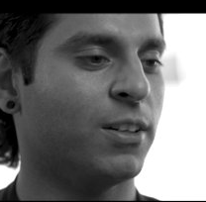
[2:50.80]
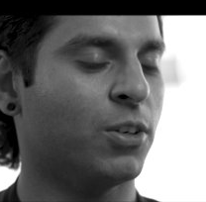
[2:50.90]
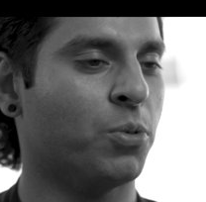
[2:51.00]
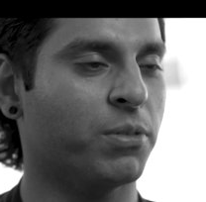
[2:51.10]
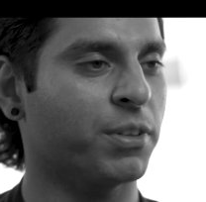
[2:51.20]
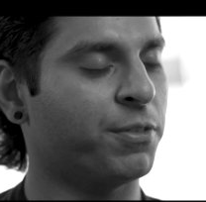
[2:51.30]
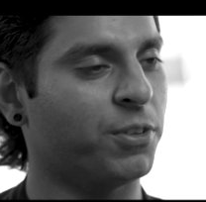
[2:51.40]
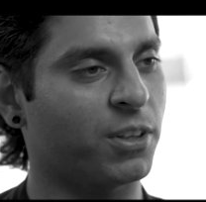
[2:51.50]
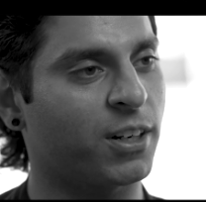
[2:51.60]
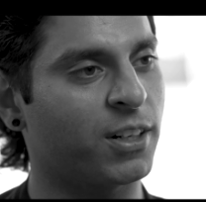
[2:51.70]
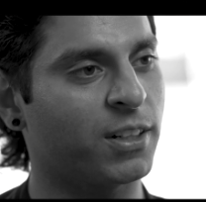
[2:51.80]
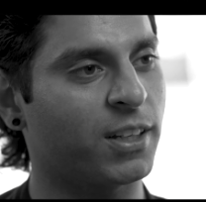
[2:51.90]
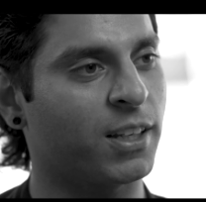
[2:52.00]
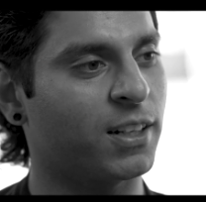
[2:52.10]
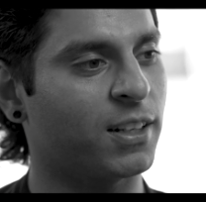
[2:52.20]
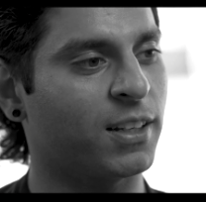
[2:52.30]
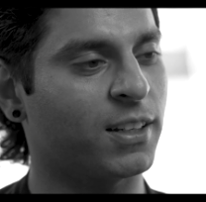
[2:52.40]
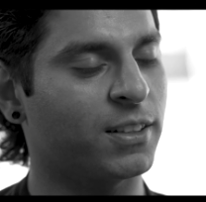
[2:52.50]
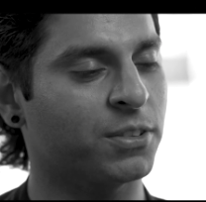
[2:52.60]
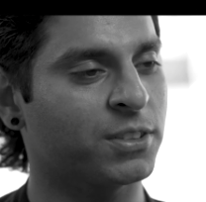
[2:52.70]
Go on with a full heart, and
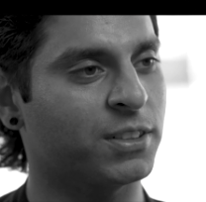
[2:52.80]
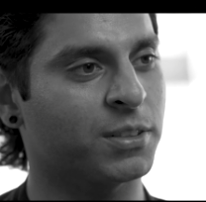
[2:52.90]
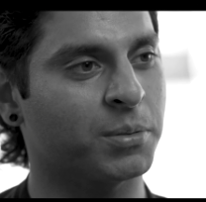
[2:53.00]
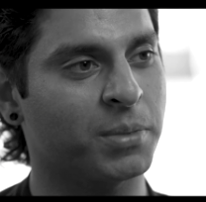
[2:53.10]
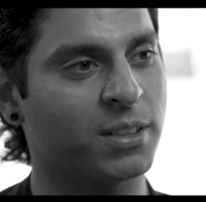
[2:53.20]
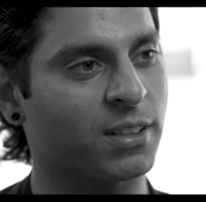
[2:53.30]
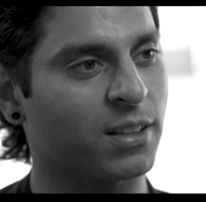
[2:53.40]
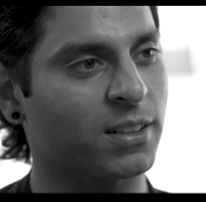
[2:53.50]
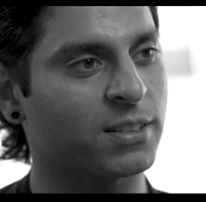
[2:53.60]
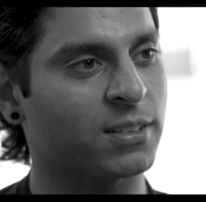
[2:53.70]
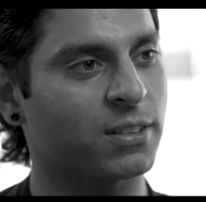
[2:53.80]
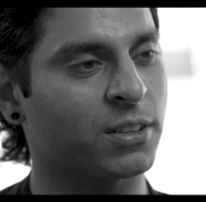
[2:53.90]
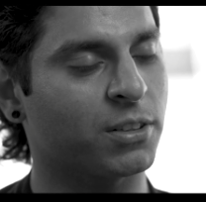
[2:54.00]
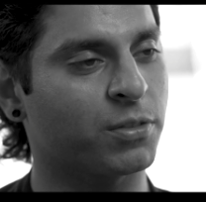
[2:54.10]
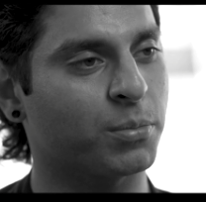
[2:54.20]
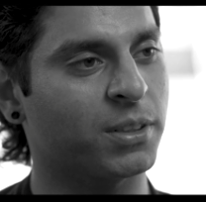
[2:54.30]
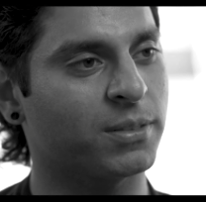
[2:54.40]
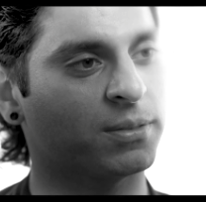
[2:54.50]
you'll see some amazing things occur from it.